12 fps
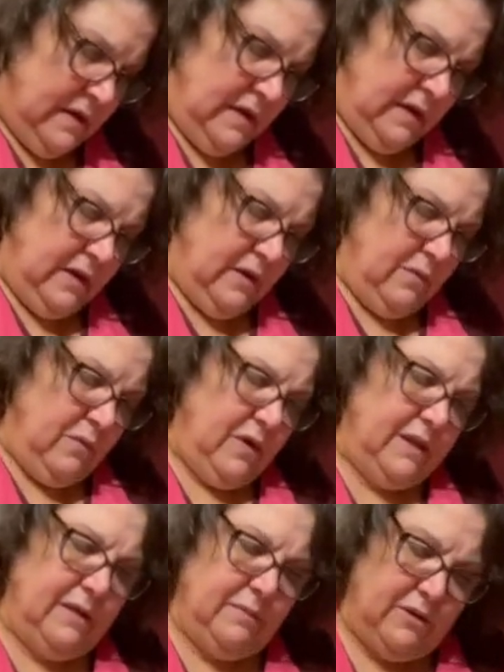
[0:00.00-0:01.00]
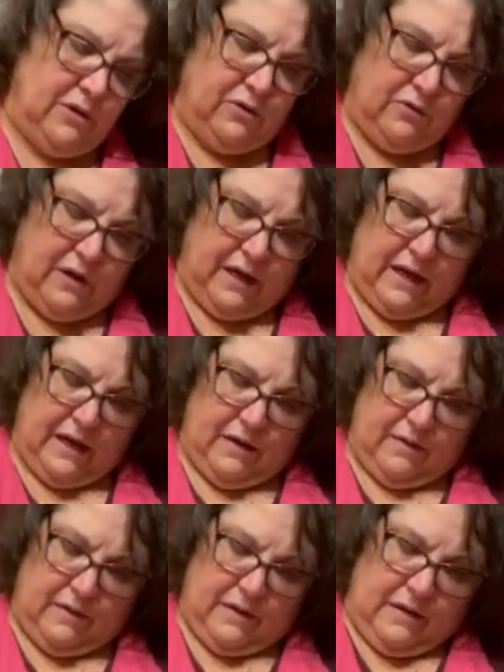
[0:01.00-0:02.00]
You don't want them to dry
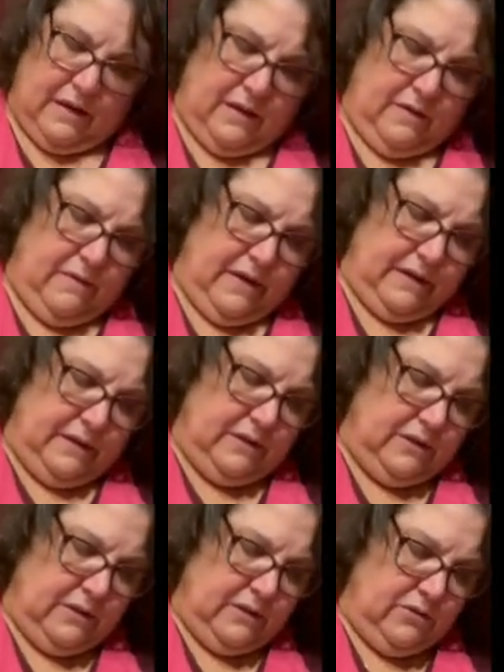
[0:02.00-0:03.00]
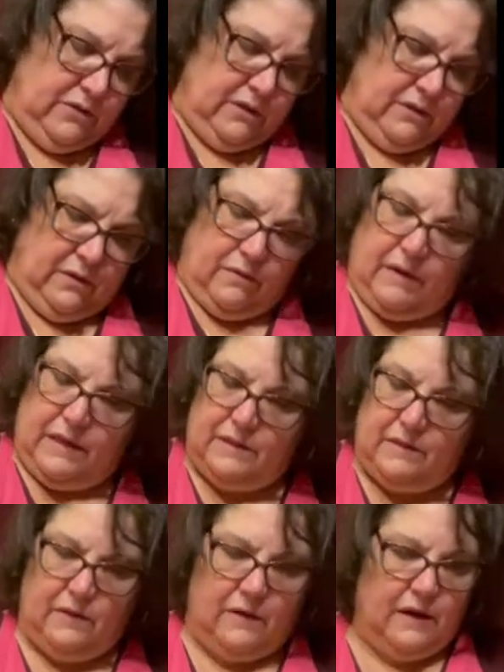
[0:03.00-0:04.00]
out. And then the rest, just drizzle the
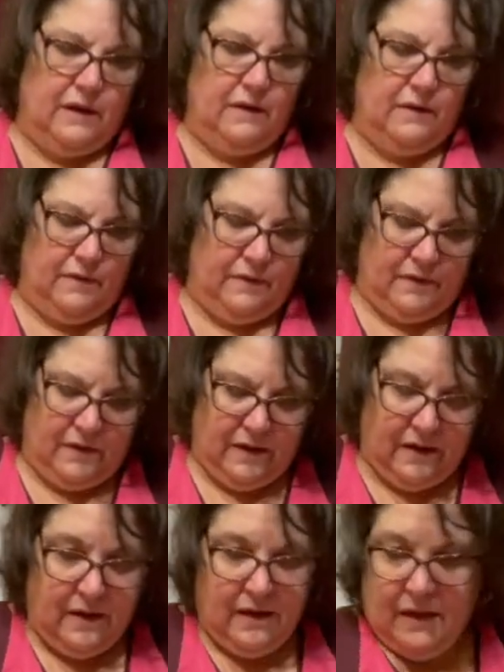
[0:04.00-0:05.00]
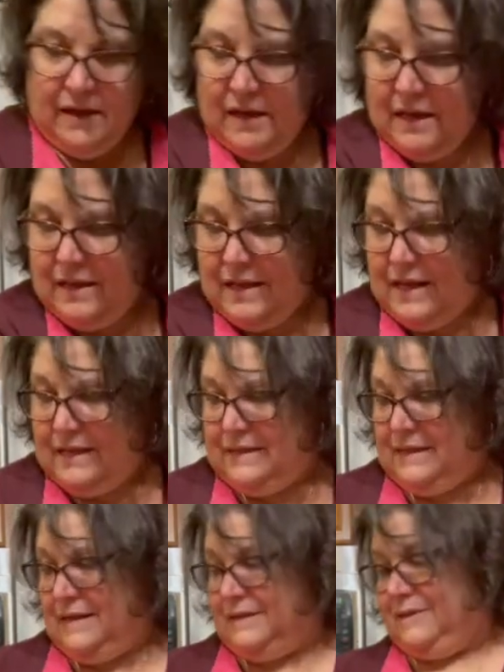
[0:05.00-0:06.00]
rest on. And that's
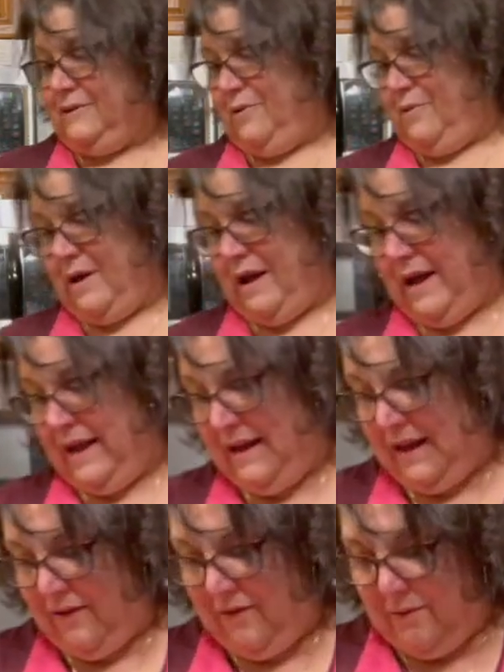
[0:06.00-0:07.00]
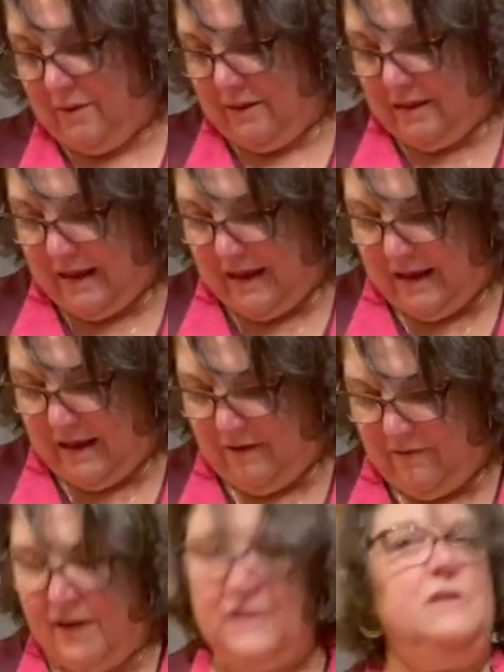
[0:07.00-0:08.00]
it. So I gave you a lot
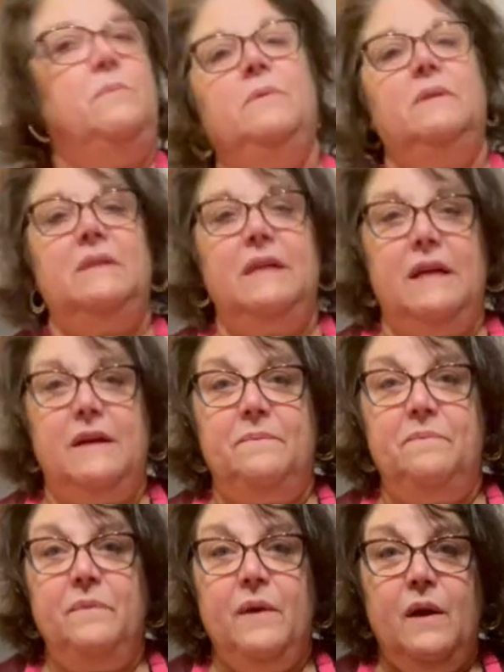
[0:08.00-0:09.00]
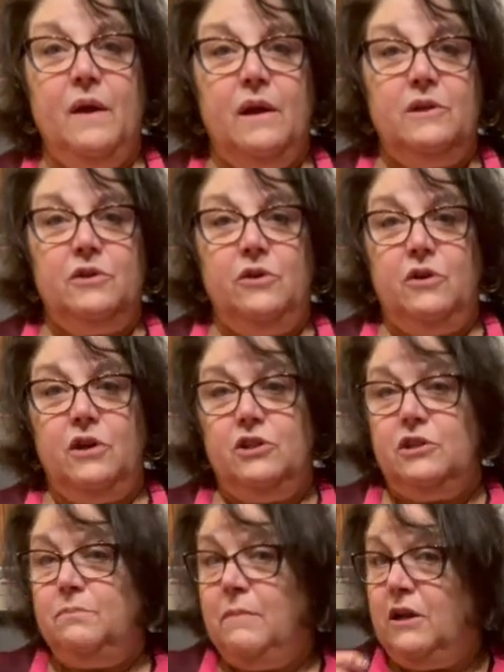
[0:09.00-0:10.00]
of vegetables there, so you could
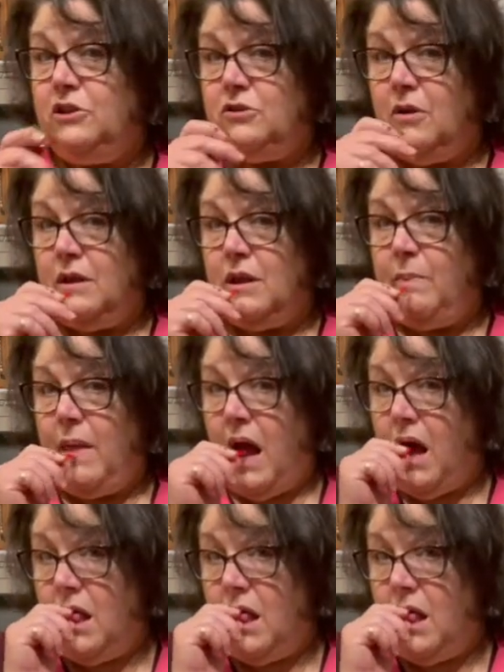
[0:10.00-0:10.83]
just munch on them.